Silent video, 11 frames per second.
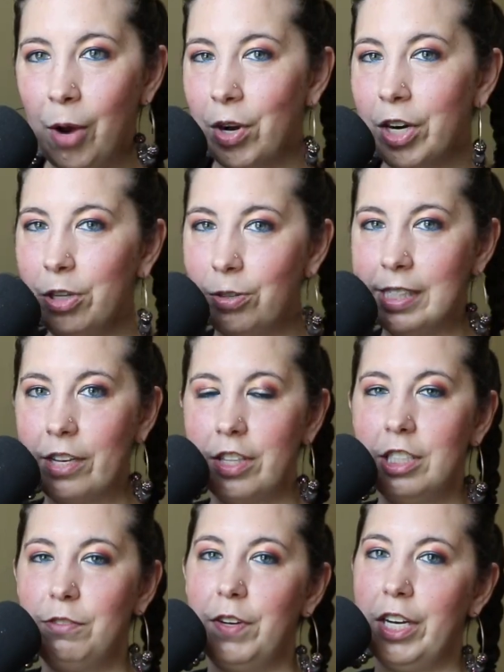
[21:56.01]
I want to close out
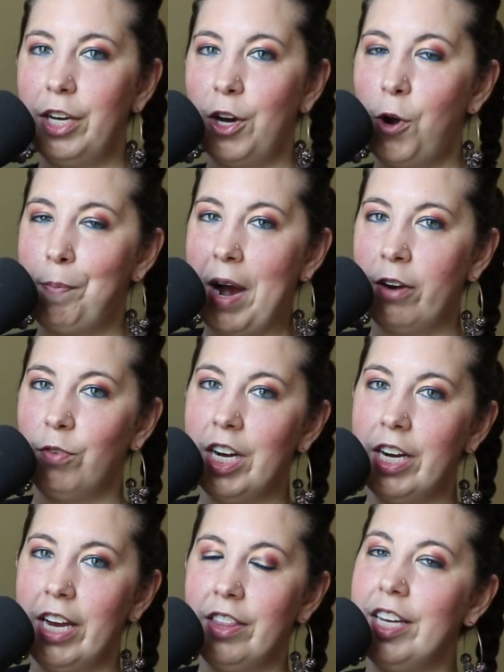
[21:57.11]
this video by
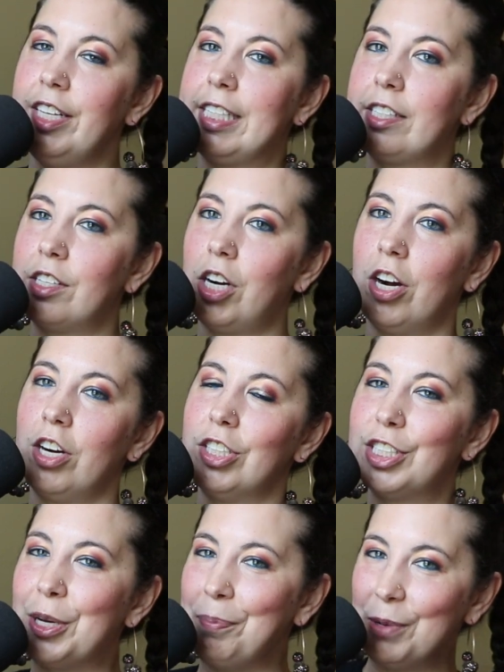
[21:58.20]
reading the Desert Hearts
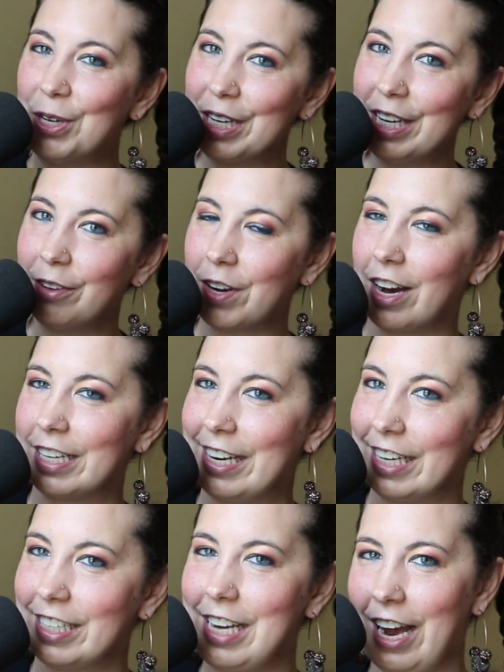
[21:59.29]
Community of
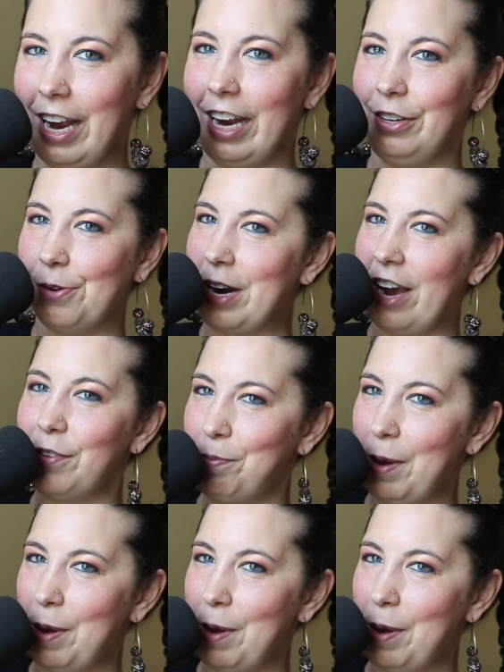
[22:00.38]
Conduct. I don't have it